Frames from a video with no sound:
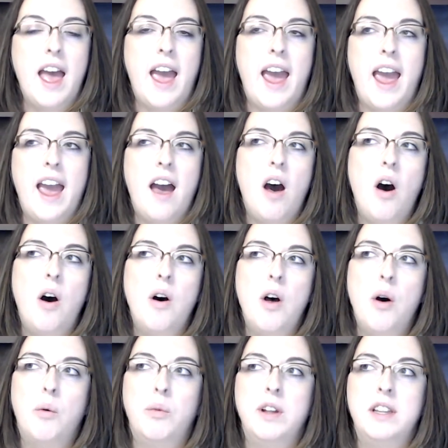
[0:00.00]
How
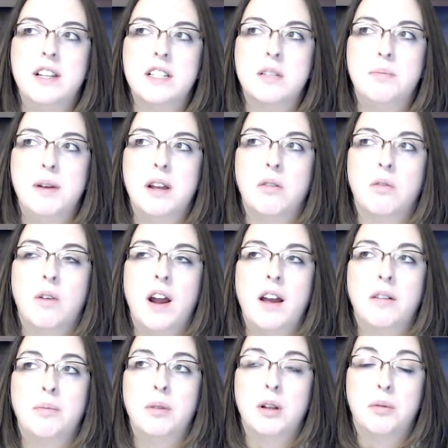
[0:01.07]
would this be
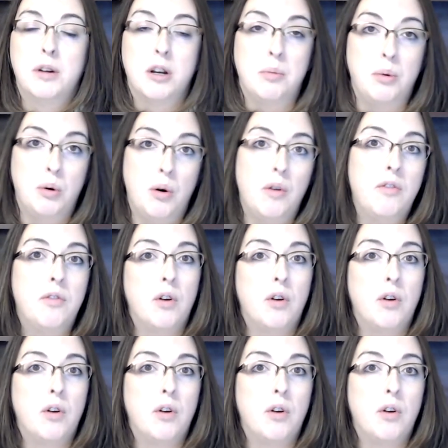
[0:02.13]
replicable for